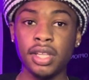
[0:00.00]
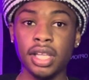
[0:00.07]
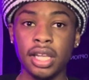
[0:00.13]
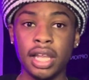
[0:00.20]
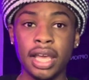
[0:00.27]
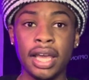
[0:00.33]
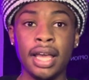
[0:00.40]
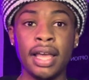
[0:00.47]

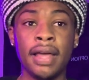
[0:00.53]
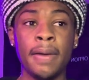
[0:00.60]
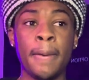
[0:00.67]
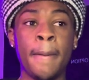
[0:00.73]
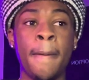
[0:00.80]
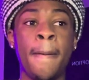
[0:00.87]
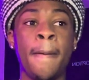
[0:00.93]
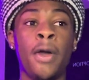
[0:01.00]
Like,
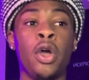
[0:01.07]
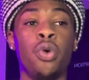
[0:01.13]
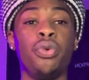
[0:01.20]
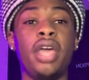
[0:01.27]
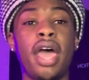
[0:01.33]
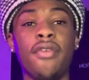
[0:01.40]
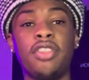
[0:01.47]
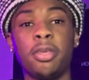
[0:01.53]
we
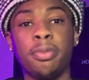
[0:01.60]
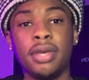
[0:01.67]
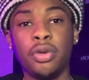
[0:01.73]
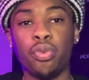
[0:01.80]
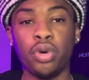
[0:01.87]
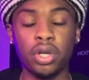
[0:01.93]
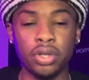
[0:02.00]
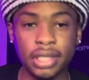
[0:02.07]
have to be
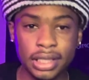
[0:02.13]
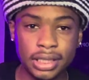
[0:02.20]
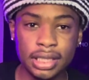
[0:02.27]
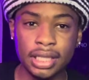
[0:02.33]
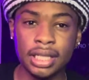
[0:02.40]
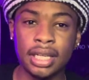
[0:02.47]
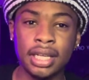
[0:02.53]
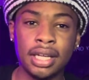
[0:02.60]
realistic.